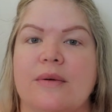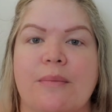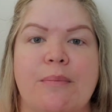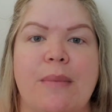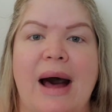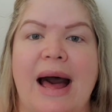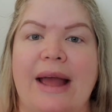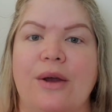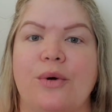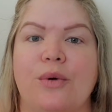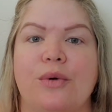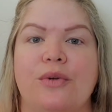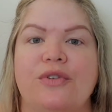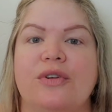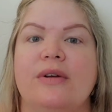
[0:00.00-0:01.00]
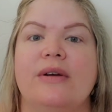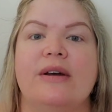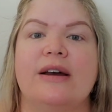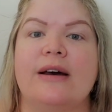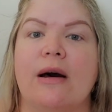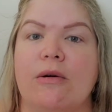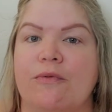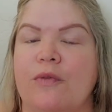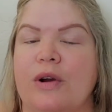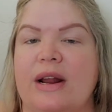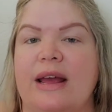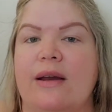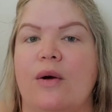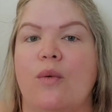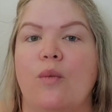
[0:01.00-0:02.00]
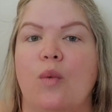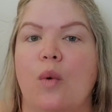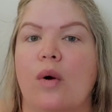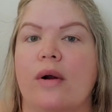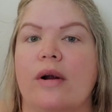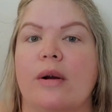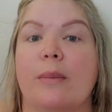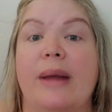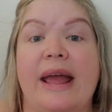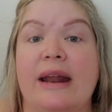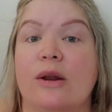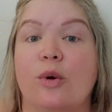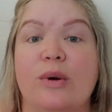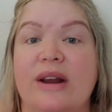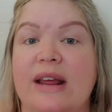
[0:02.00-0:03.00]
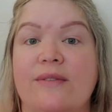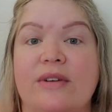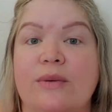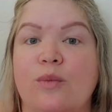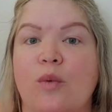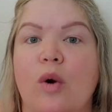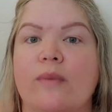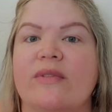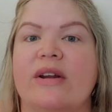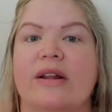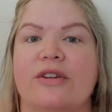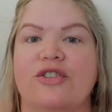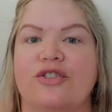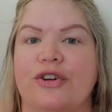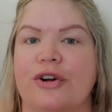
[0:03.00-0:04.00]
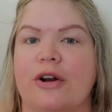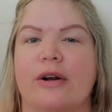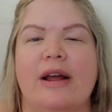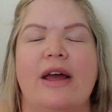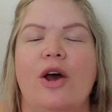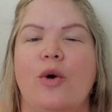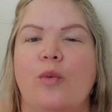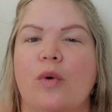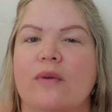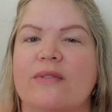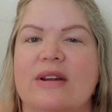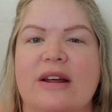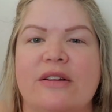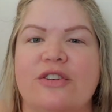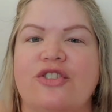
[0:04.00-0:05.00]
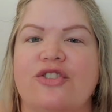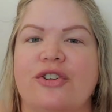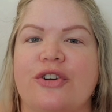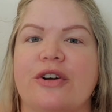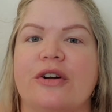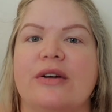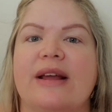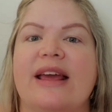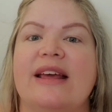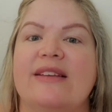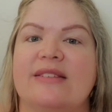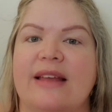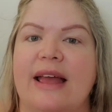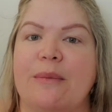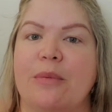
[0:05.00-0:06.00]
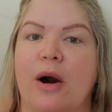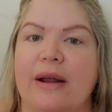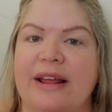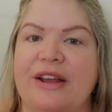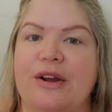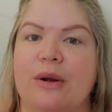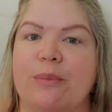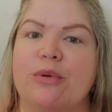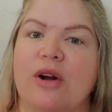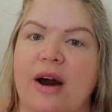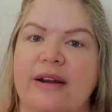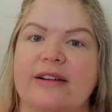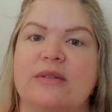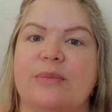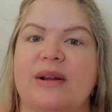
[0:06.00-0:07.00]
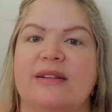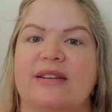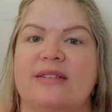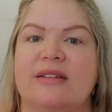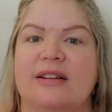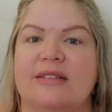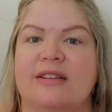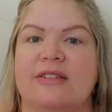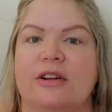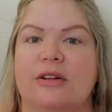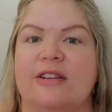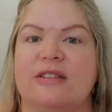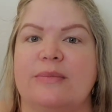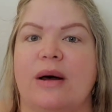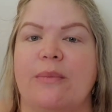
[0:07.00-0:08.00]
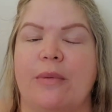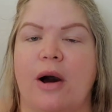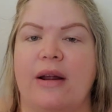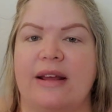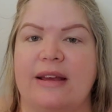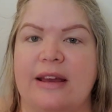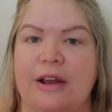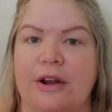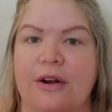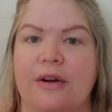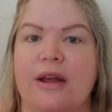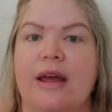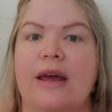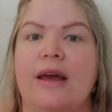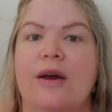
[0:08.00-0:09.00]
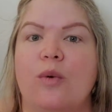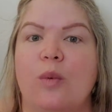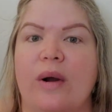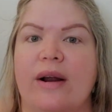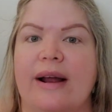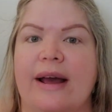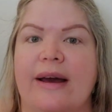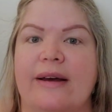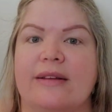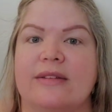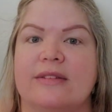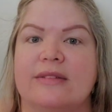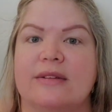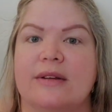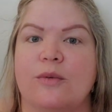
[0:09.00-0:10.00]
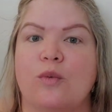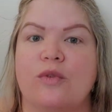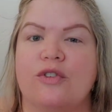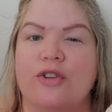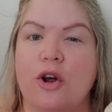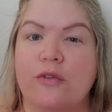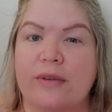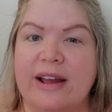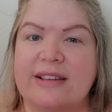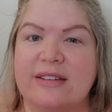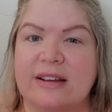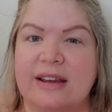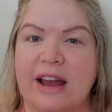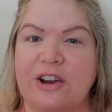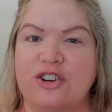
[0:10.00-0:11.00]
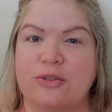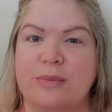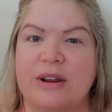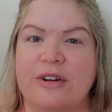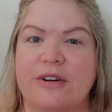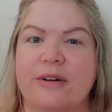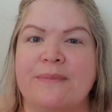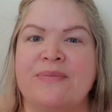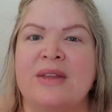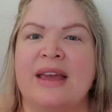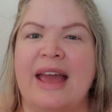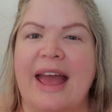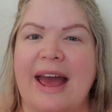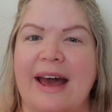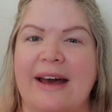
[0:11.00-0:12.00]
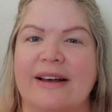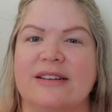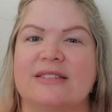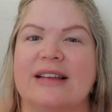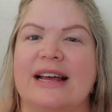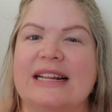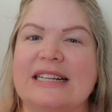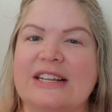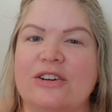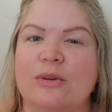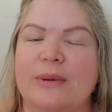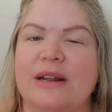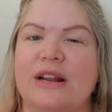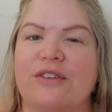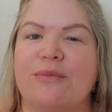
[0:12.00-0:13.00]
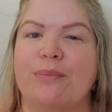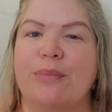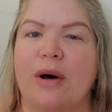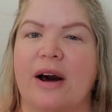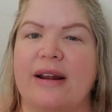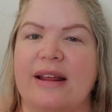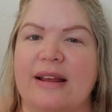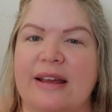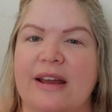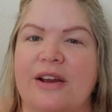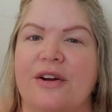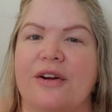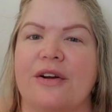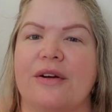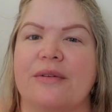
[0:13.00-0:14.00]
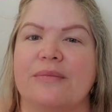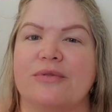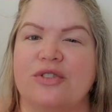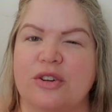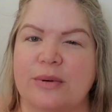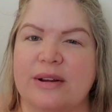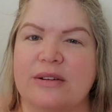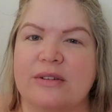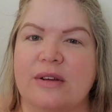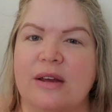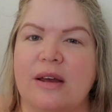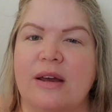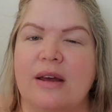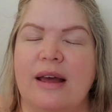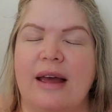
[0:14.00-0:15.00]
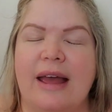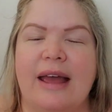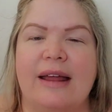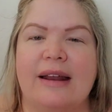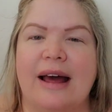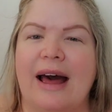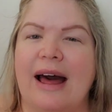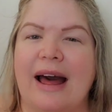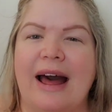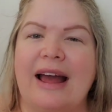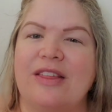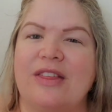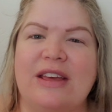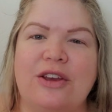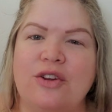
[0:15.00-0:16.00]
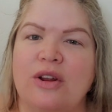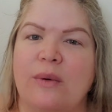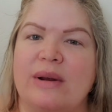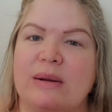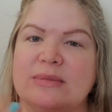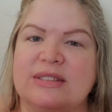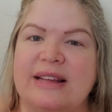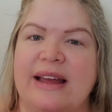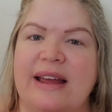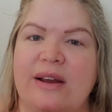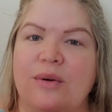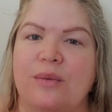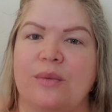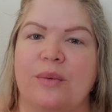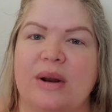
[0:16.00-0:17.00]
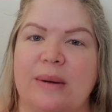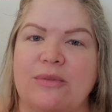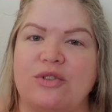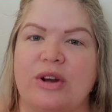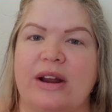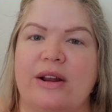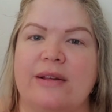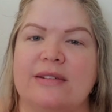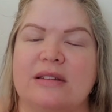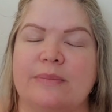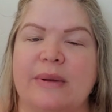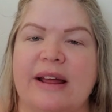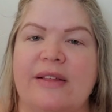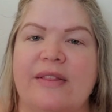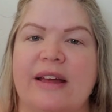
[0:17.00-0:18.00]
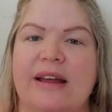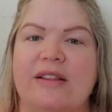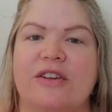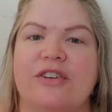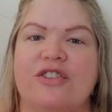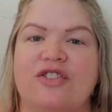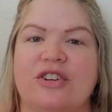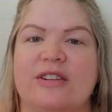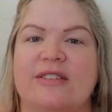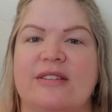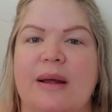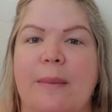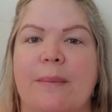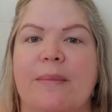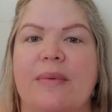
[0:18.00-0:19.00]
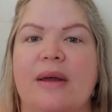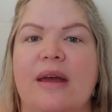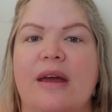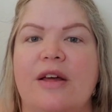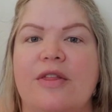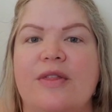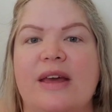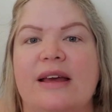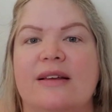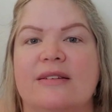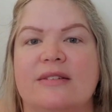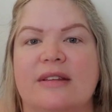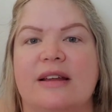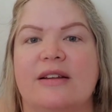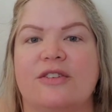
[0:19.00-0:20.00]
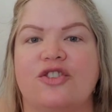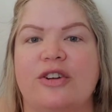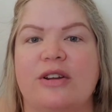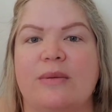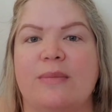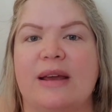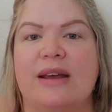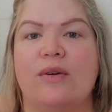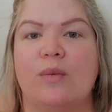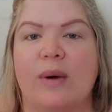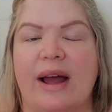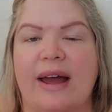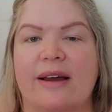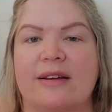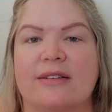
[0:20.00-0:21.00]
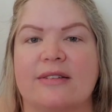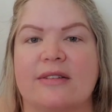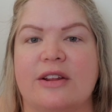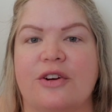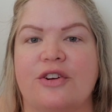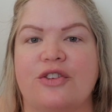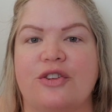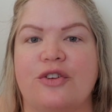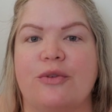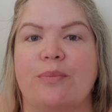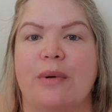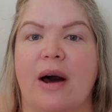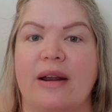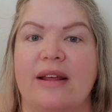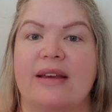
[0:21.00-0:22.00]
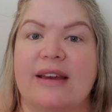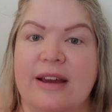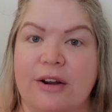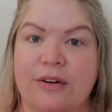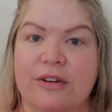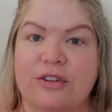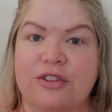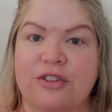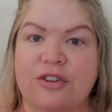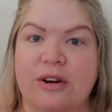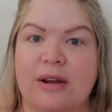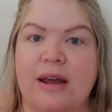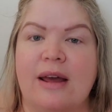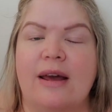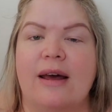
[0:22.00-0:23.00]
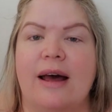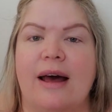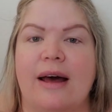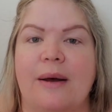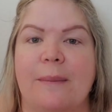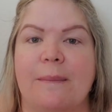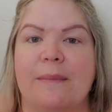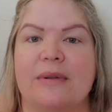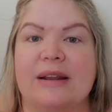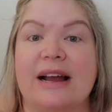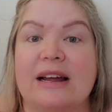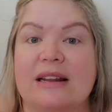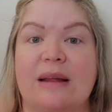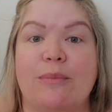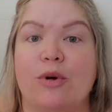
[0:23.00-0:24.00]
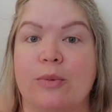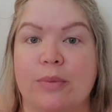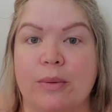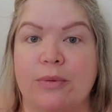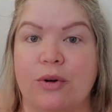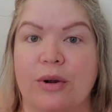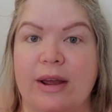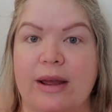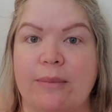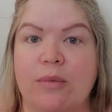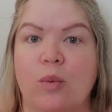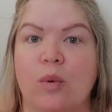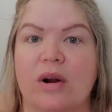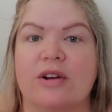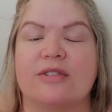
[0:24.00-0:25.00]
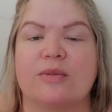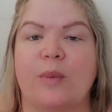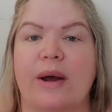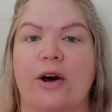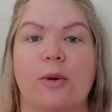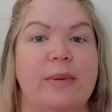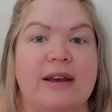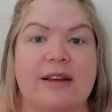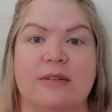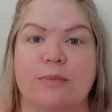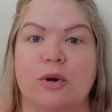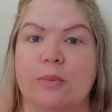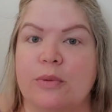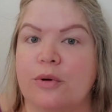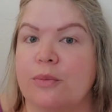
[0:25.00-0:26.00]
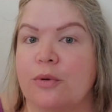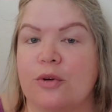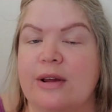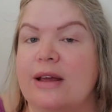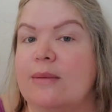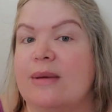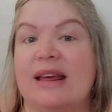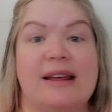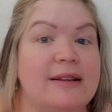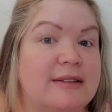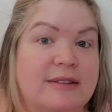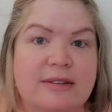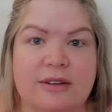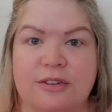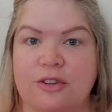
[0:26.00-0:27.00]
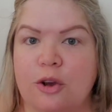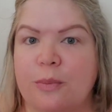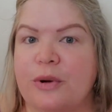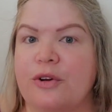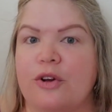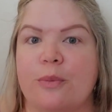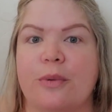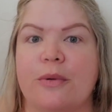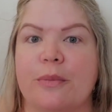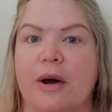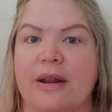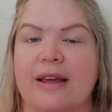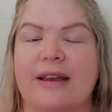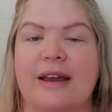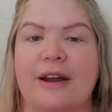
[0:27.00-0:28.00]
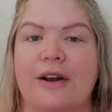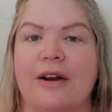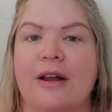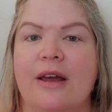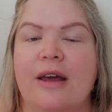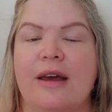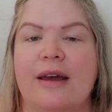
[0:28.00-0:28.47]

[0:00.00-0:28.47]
mild comforting, warm, and, and even warm vanilla sugar. Warm vanilla sugar is a body care product, but it doesn't necessarily smell body care. Whereas Snowflakes and Cashmere has a little bit of body care to it. And I think you know what I'm saying when I'm trying to explain that. There's just some things that shouldn't be in wax that are too body care-ish. Um, luckily, Bum Bum Cream works well because Bum Bum Cream is super duper body care